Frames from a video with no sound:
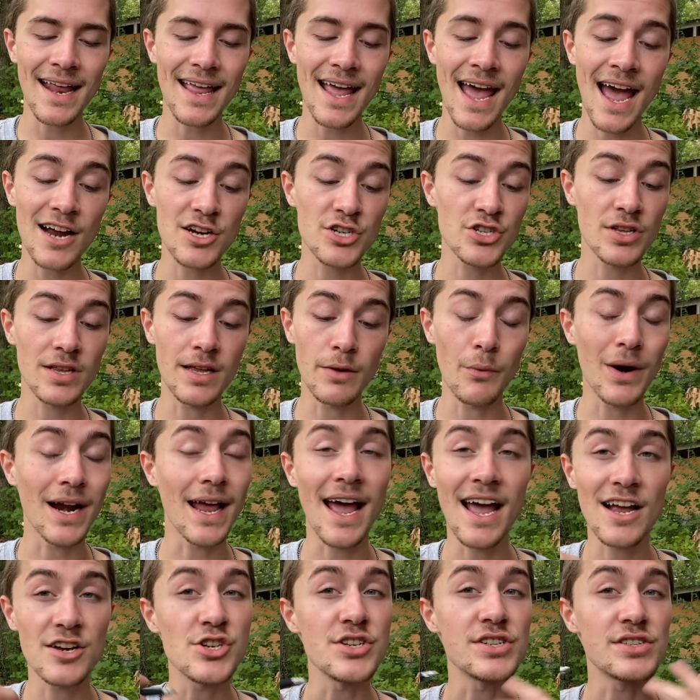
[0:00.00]

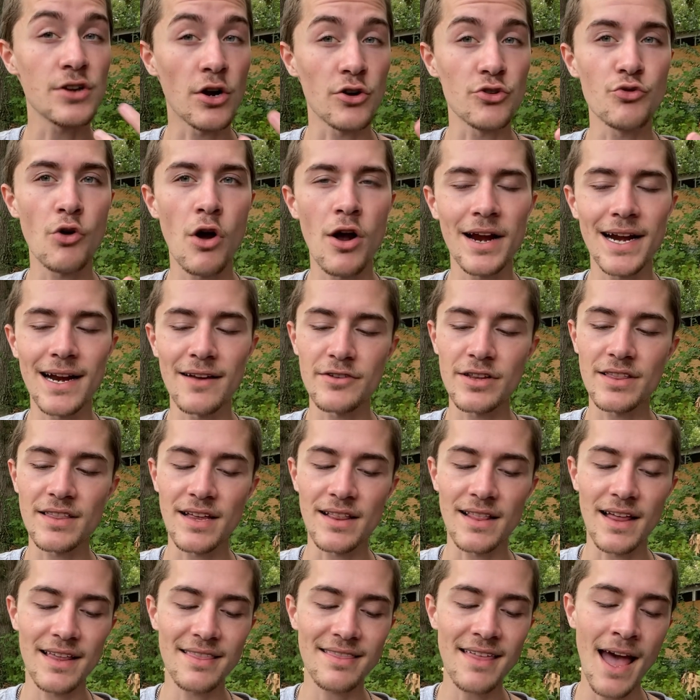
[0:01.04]
actually start drawing and everything
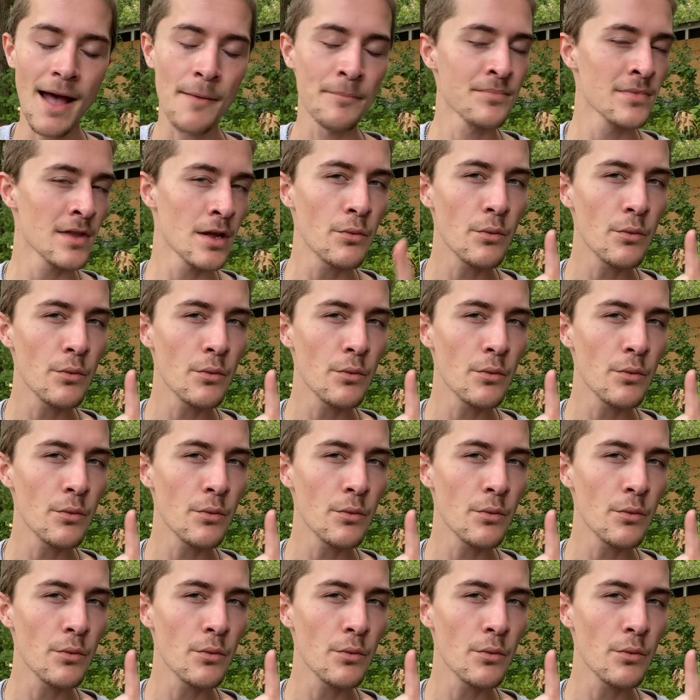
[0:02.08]
like that,